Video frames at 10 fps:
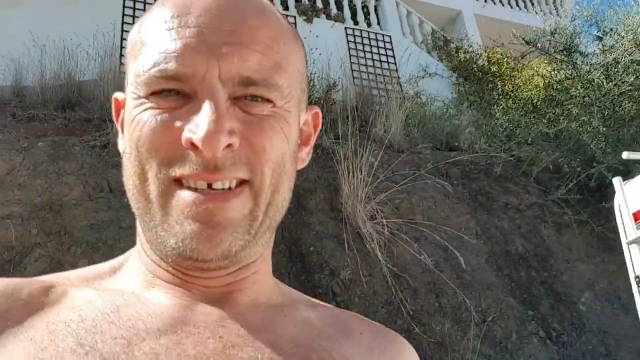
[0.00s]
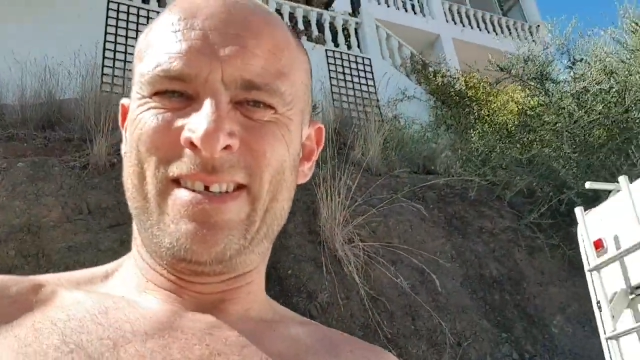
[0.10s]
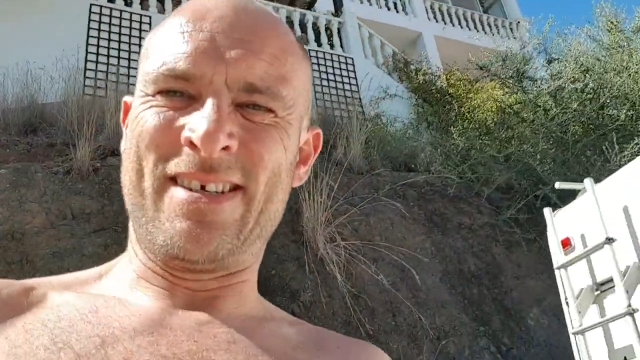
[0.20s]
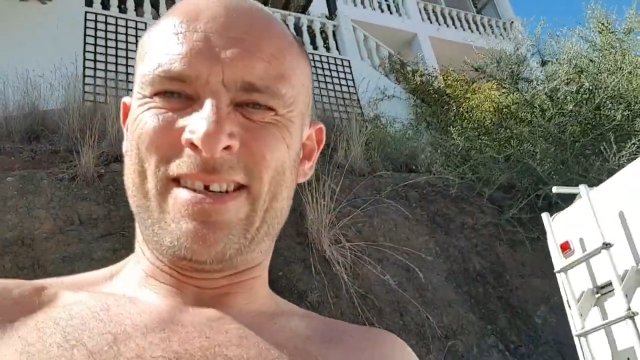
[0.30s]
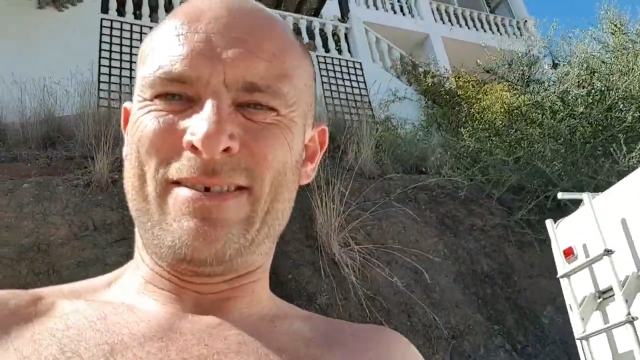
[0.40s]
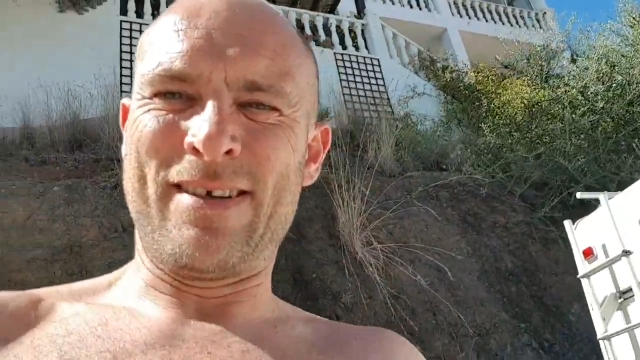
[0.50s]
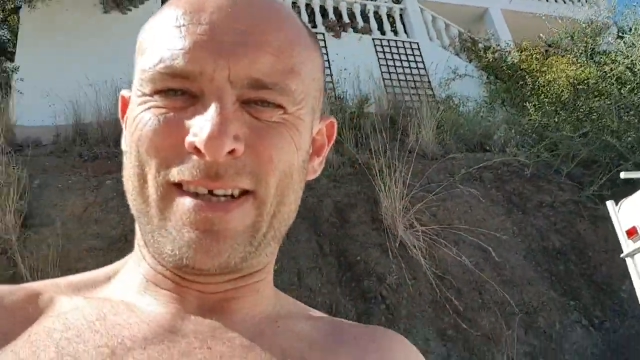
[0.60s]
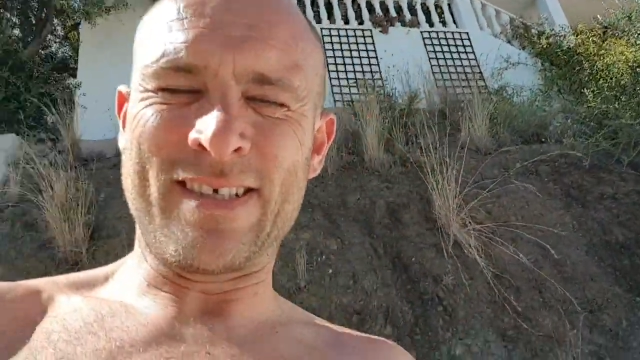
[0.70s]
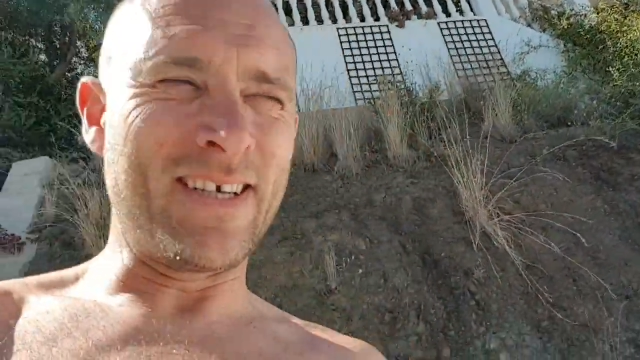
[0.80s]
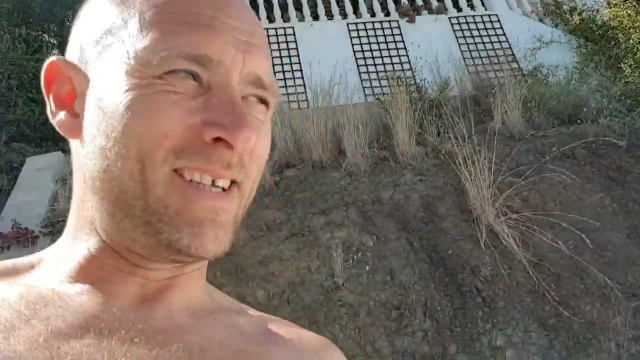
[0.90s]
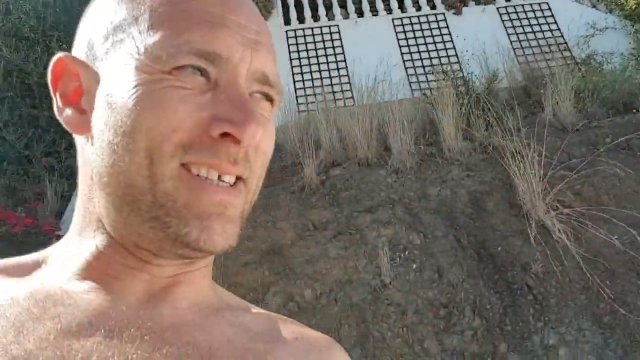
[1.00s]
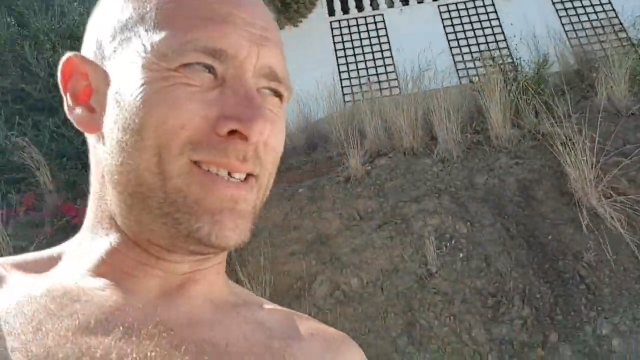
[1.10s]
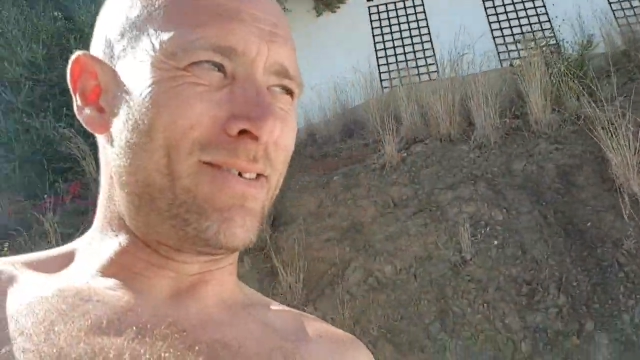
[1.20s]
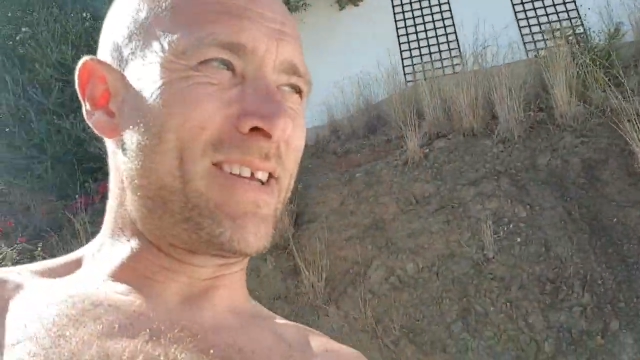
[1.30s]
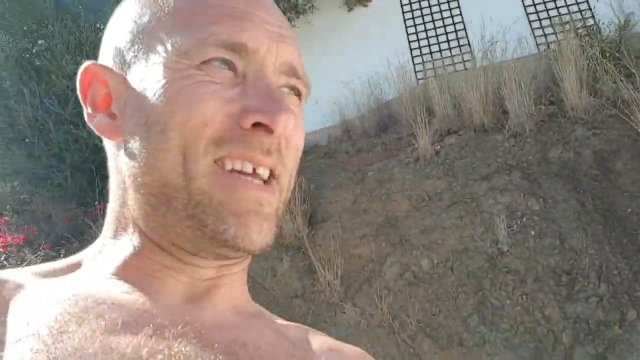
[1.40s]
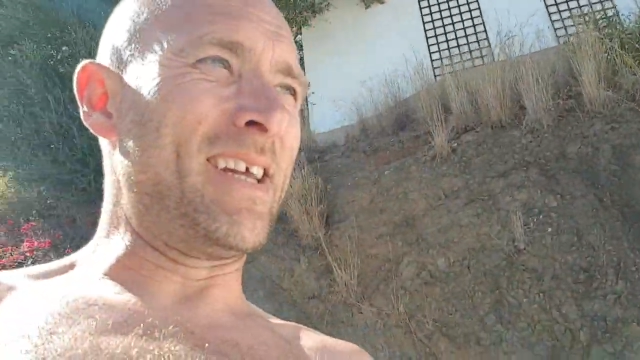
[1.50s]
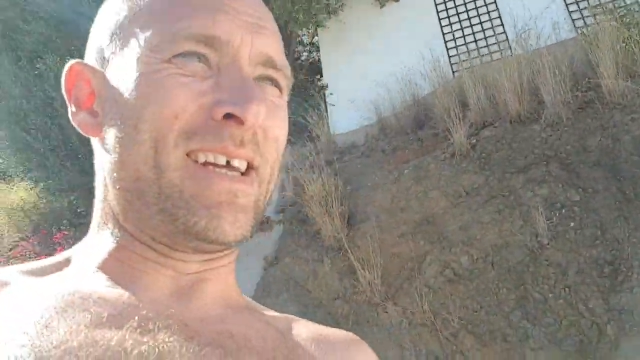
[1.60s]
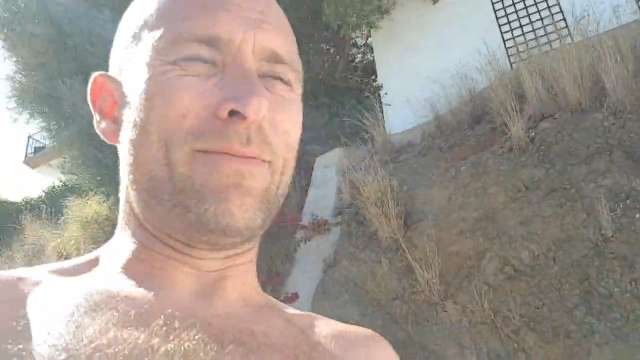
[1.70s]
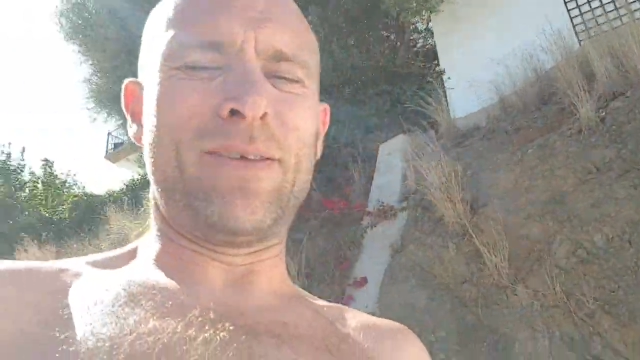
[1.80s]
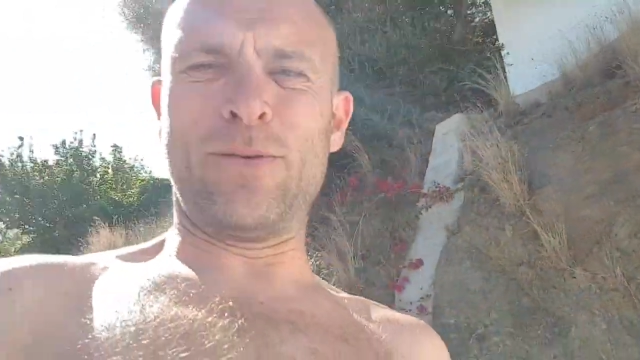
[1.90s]
So like I say, he's not kitted
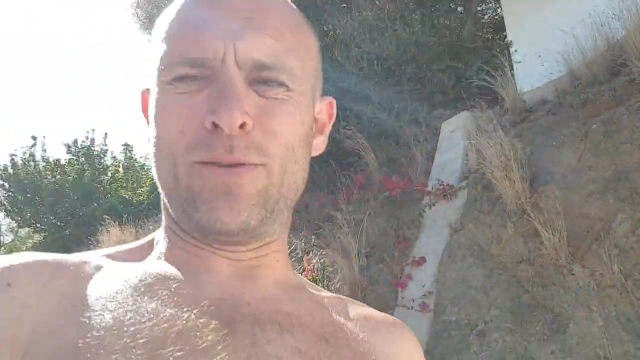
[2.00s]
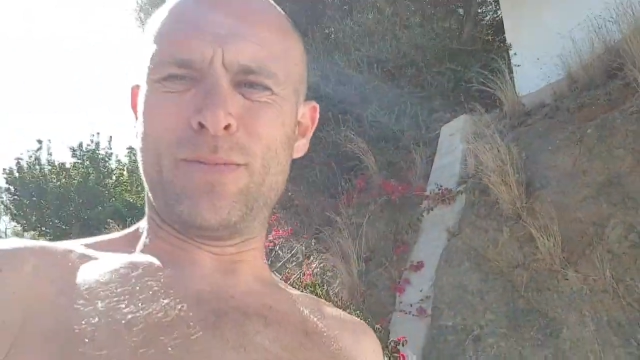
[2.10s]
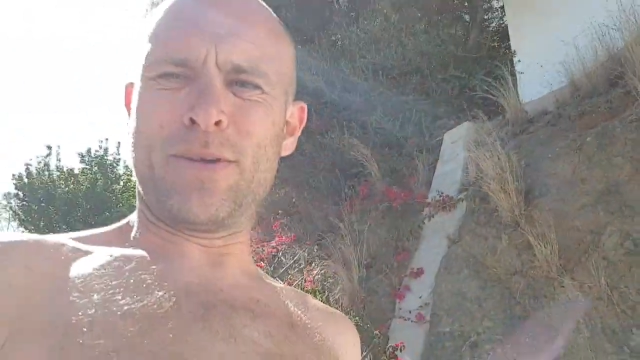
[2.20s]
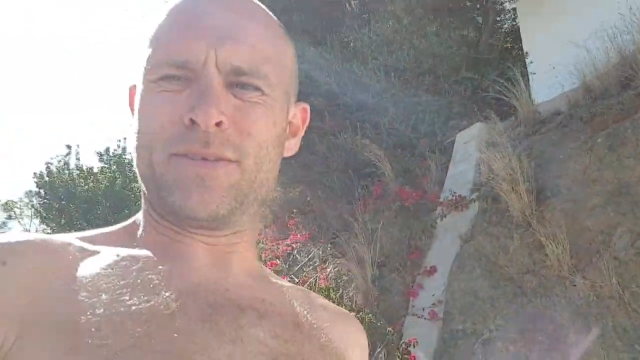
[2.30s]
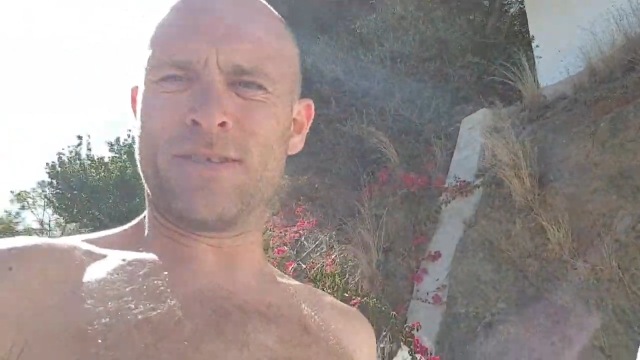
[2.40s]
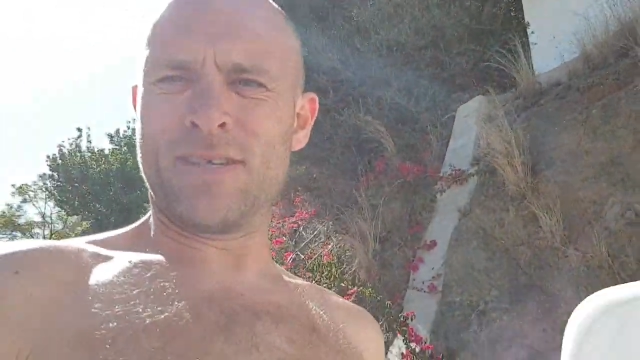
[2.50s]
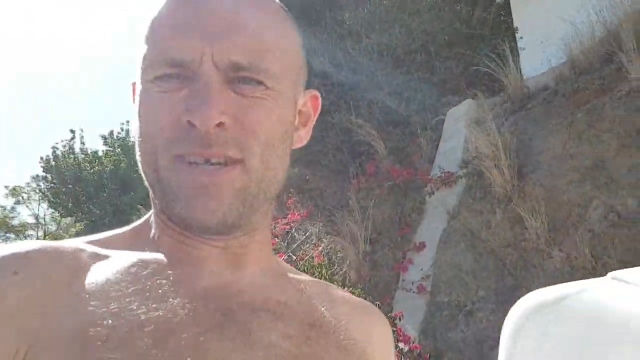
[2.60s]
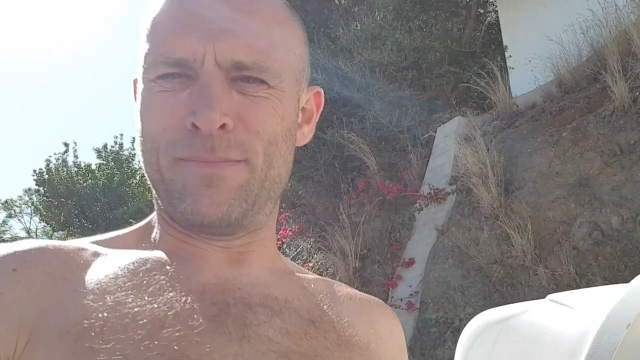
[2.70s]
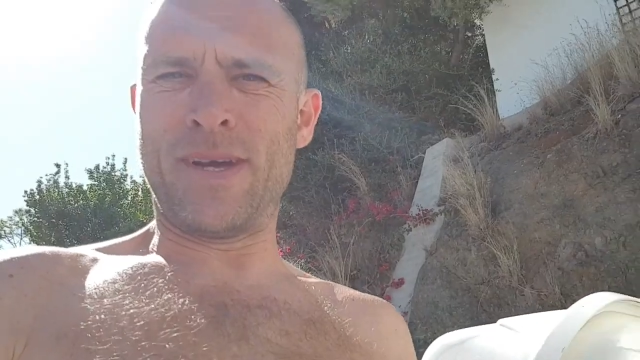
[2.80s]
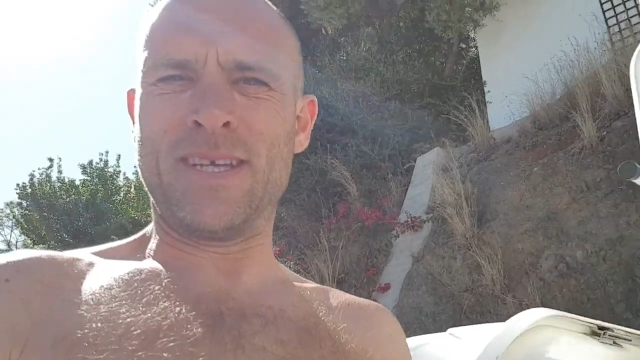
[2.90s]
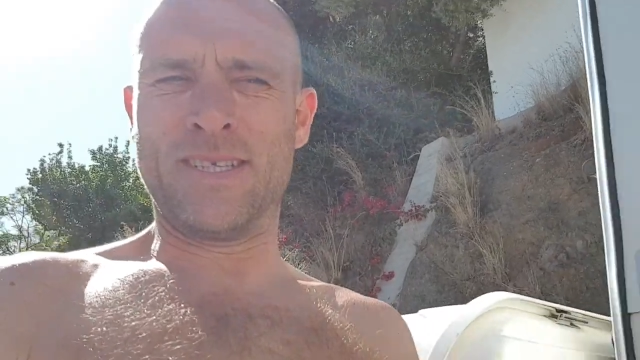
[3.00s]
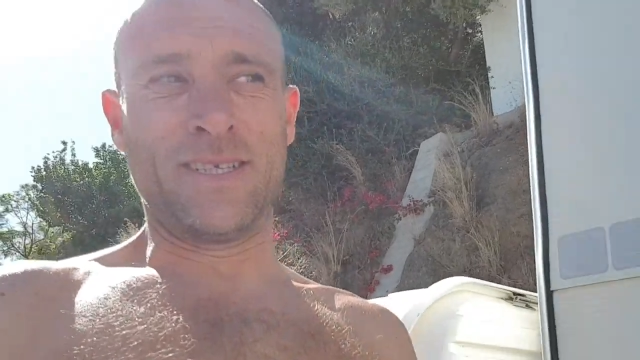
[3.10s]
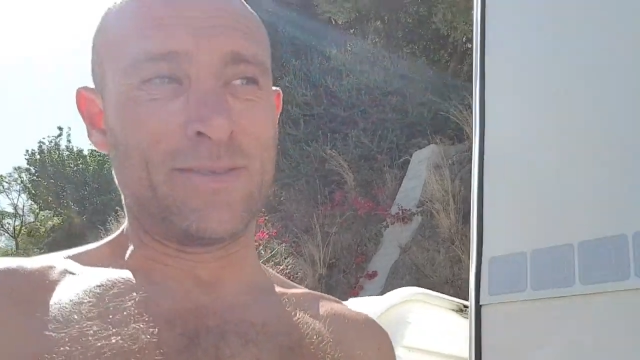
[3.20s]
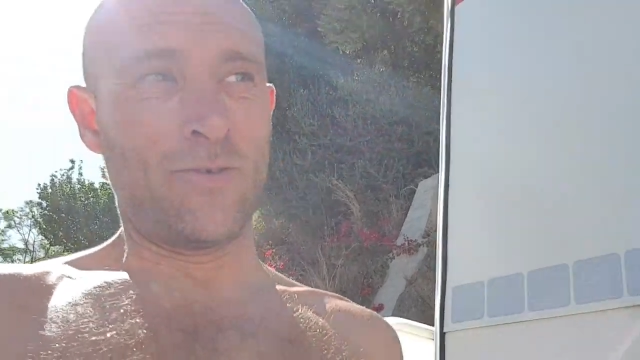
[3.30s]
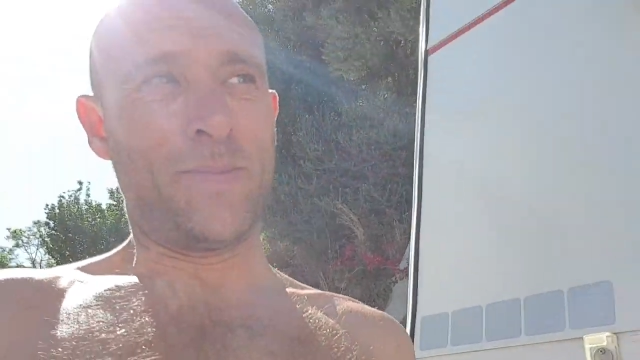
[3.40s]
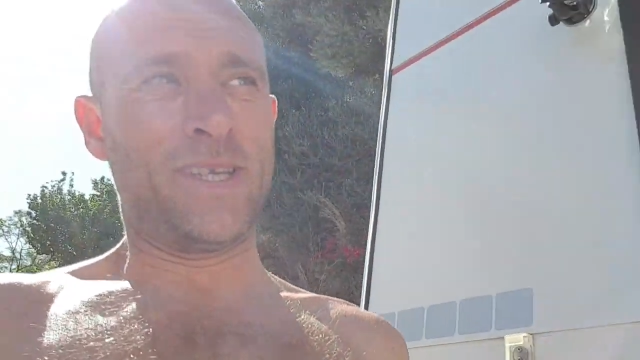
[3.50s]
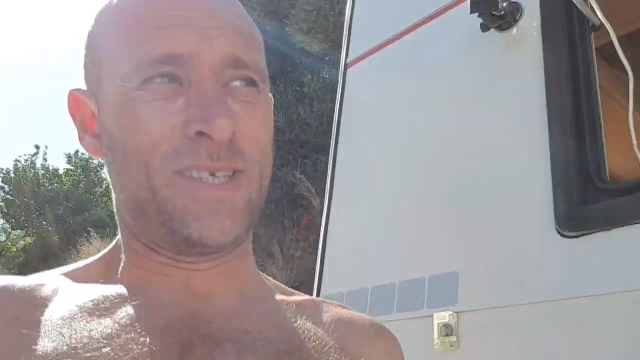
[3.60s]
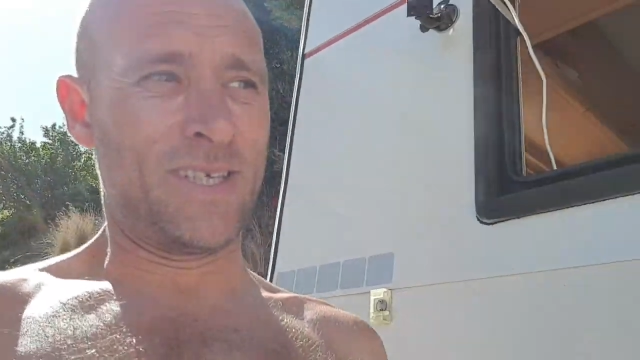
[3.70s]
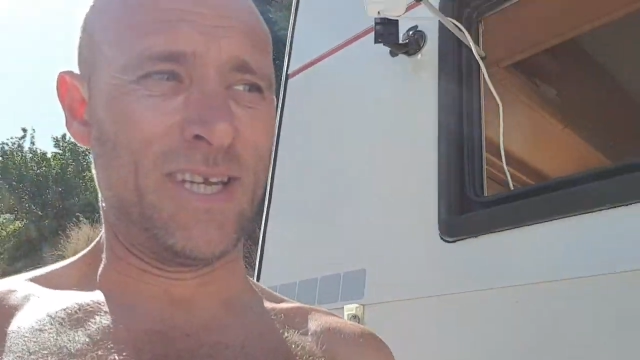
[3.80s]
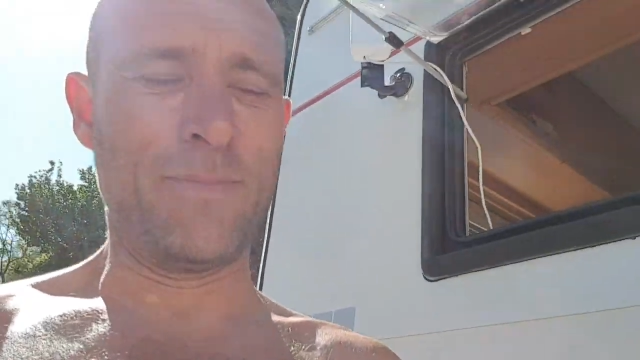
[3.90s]
out with all the most amazing sort of bits
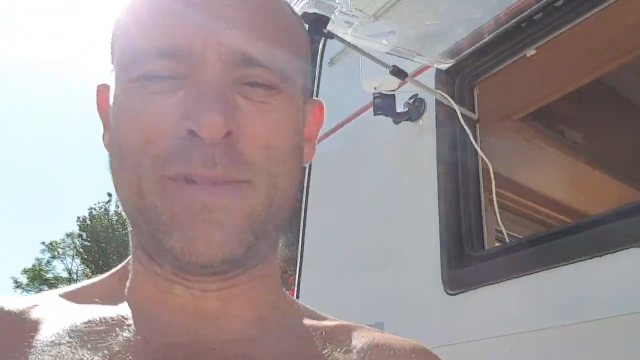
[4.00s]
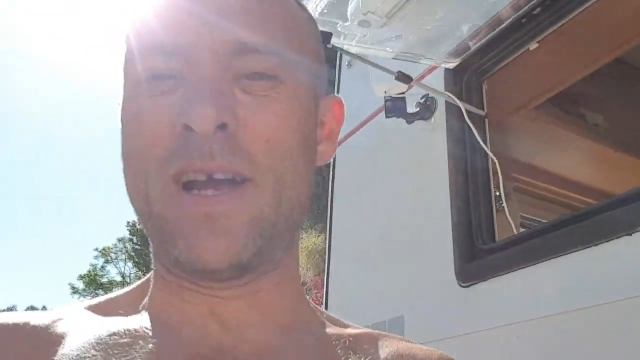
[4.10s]
of kit, but